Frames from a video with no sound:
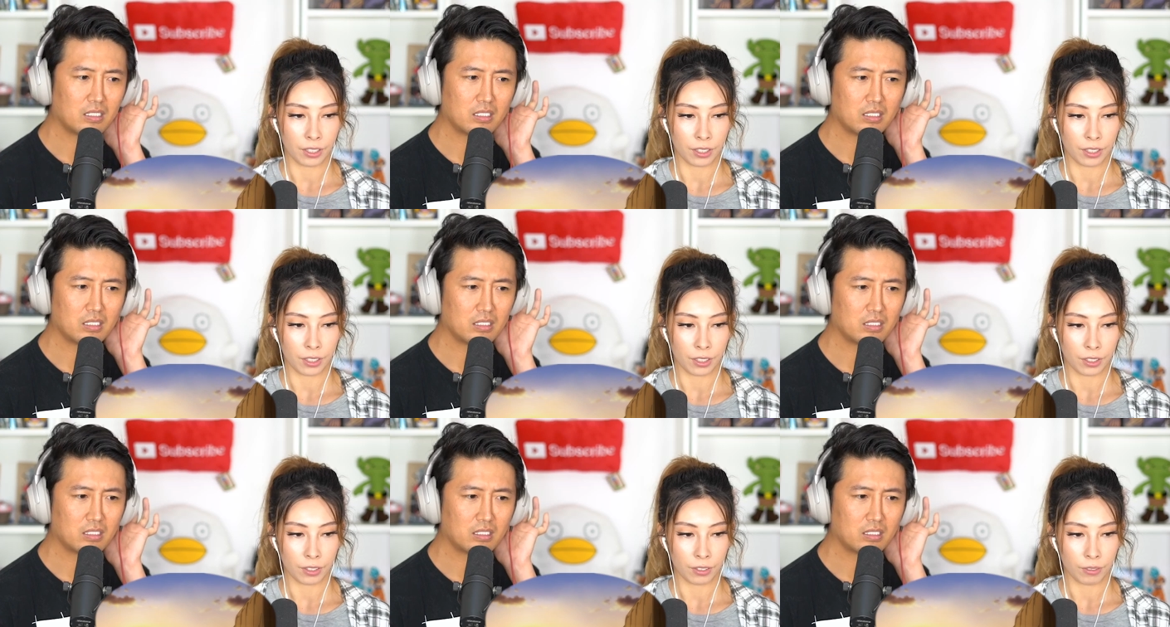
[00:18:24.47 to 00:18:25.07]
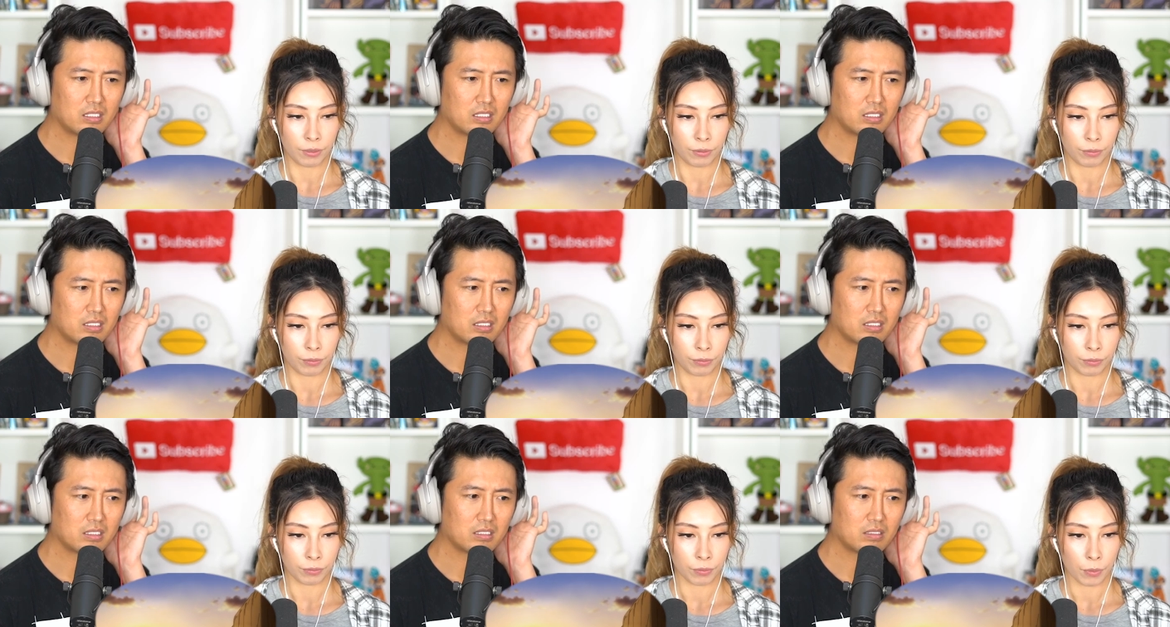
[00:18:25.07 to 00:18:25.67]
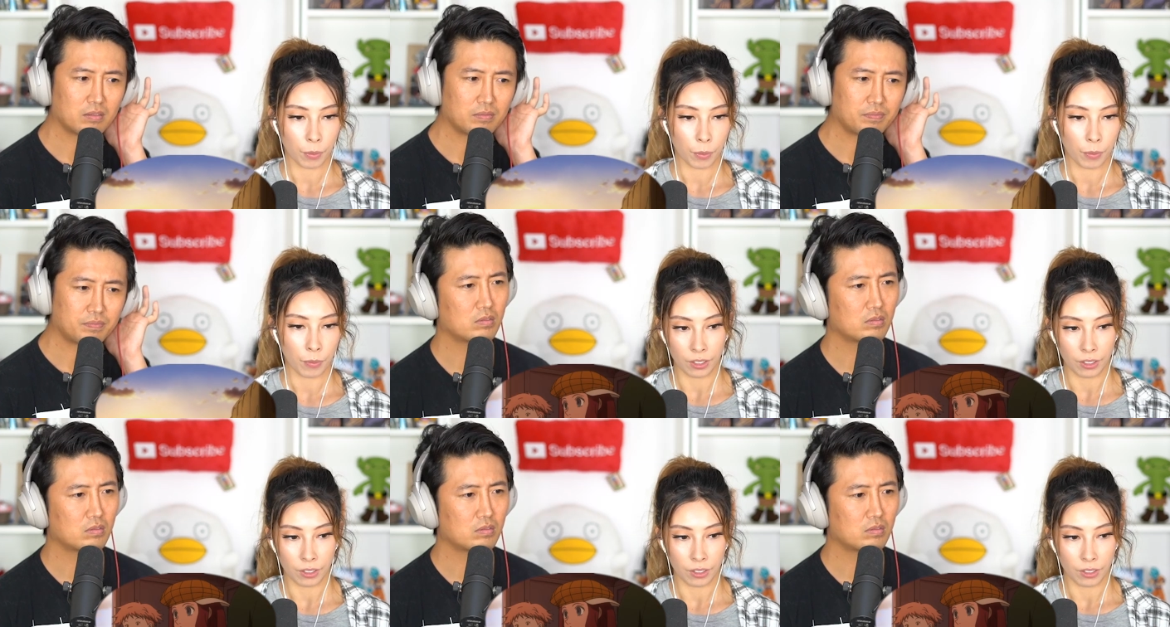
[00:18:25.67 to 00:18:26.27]

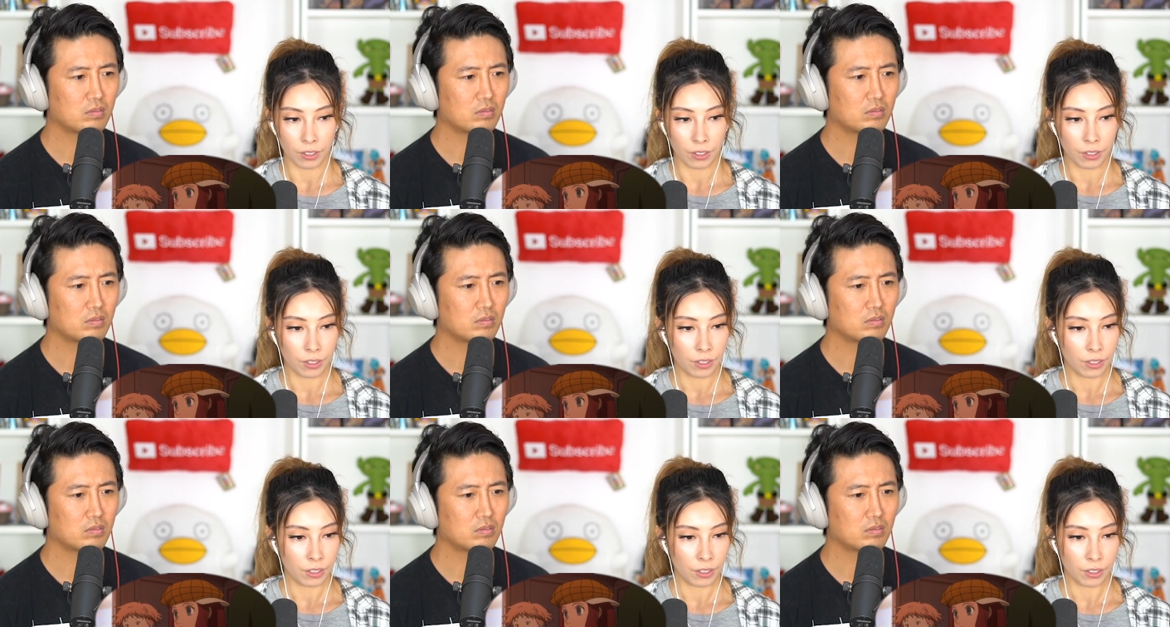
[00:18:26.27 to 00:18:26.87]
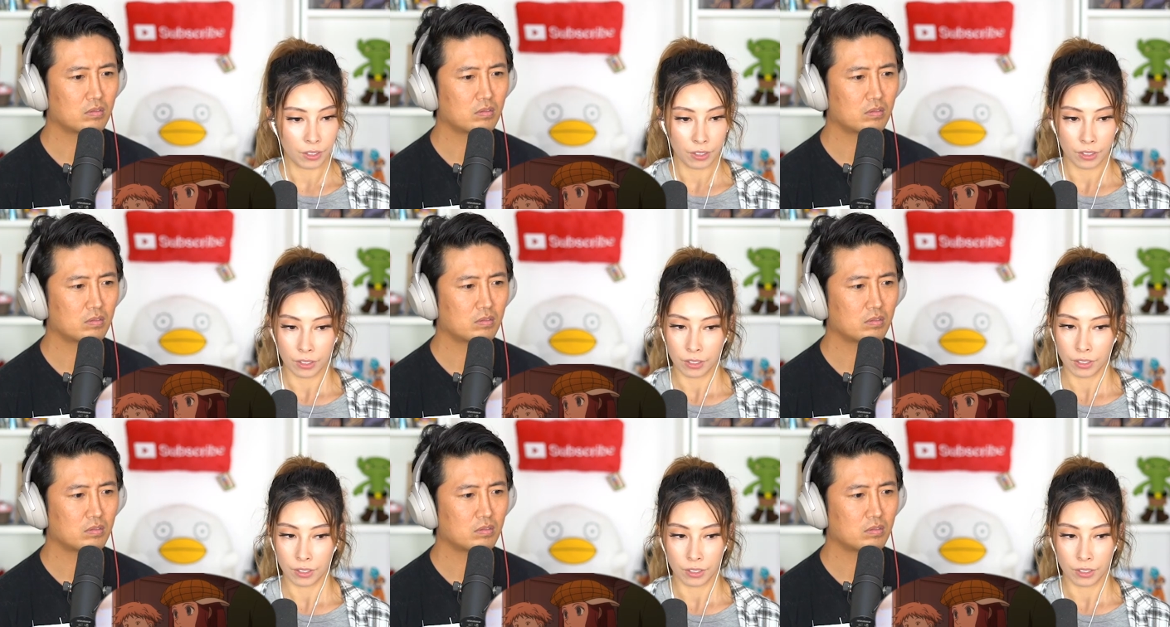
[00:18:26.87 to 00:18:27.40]
(silence)